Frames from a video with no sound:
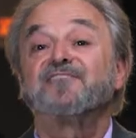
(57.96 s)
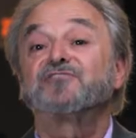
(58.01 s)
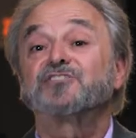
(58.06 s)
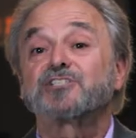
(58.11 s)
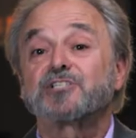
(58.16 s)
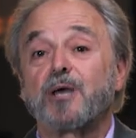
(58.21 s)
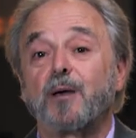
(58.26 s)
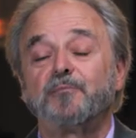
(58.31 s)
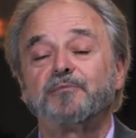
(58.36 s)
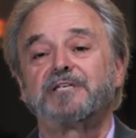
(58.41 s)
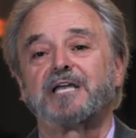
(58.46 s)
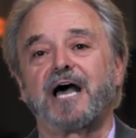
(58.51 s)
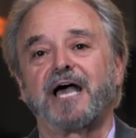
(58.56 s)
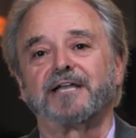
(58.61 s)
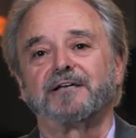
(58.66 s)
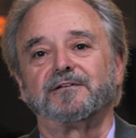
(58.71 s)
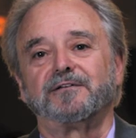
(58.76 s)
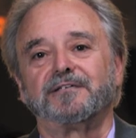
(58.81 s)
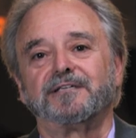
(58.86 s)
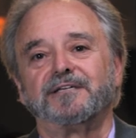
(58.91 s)

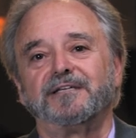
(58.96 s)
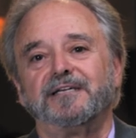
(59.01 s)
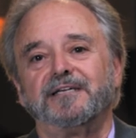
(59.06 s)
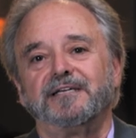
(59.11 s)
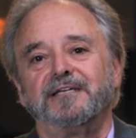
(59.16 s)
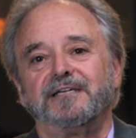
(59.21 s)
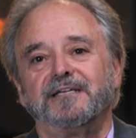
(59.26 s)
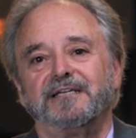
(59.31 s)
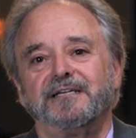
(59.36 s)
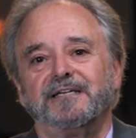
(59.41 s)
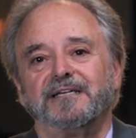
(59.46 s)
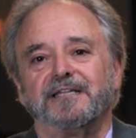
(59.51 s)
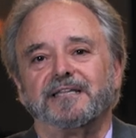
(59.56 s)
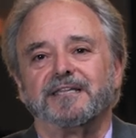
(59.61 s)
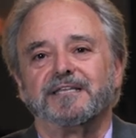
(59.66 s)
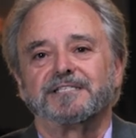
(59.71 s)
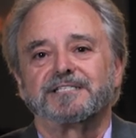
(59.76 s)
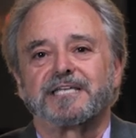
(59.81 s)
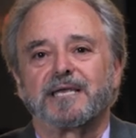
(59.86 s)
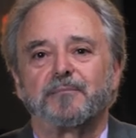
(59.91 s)
subtitled
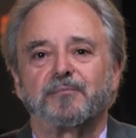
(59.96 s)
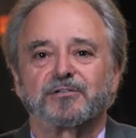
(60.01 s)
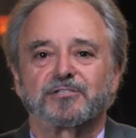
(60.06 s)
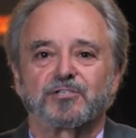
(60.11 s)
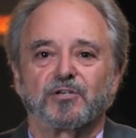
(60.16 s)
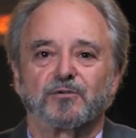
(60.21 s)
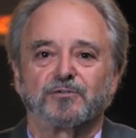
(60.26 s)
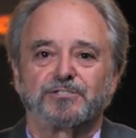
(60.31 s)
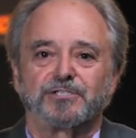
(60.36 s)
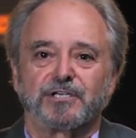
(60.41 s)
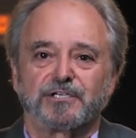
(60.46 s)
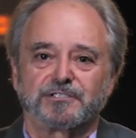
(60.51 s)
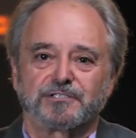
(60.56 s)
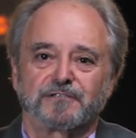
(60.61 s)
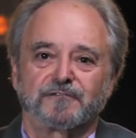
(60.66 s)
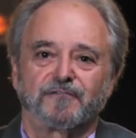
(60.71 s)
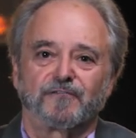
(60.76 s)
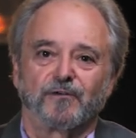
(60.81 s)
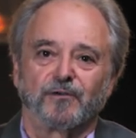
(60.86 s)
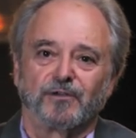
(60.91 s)
this episode just
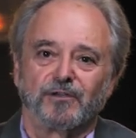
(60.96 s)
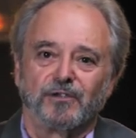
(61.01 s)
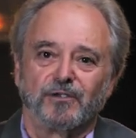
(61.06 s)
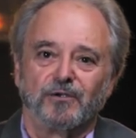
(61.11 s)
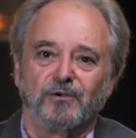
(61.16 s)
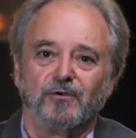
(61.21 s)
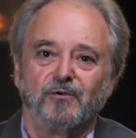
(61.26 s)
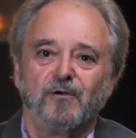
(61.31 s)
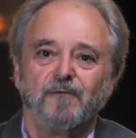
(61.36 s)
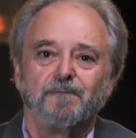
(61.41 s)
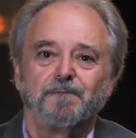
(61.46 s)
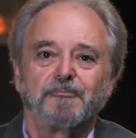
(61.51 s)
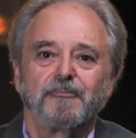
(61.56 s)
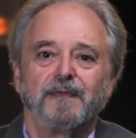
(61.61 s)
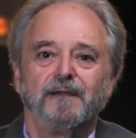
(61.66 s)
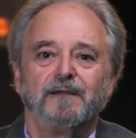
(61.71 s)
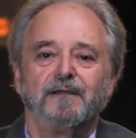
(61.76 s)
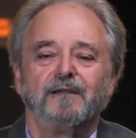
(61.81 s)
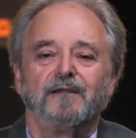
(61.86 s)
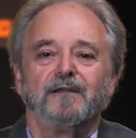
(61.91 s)
for you
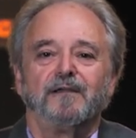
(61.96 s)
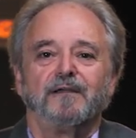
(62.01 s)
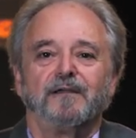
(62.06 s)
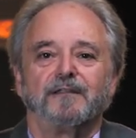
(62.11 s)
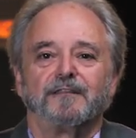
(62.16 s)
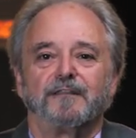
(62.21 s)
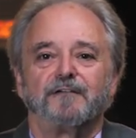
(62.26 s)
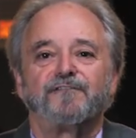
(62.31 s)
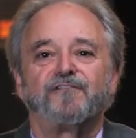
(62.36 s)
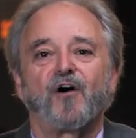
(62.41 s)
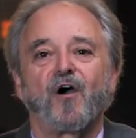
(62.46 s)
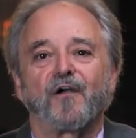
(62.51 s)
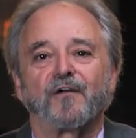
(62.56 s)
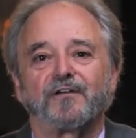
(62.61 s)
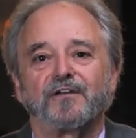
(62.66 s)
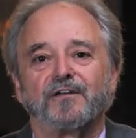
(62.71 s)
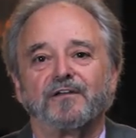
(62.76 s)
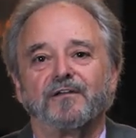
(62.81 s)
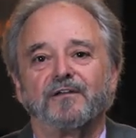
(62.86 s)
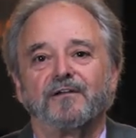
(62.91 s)
Fart
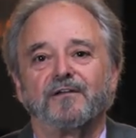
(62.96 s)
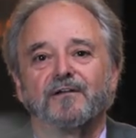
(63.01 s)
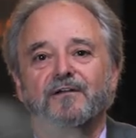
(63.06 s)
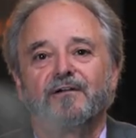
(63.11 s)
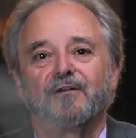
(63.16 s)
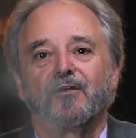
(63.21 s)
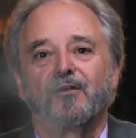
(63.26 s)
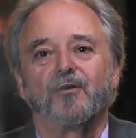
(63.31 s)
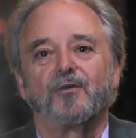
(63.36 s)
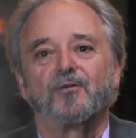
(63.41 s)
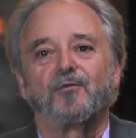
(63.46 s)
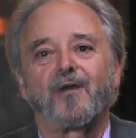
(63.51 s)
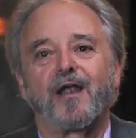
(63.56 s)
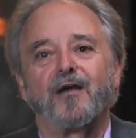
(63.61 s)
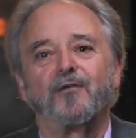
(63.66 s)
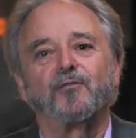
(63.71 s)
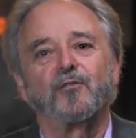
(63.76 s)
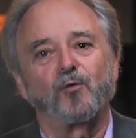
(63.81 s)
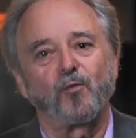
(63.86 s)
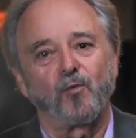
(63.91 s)
heard round the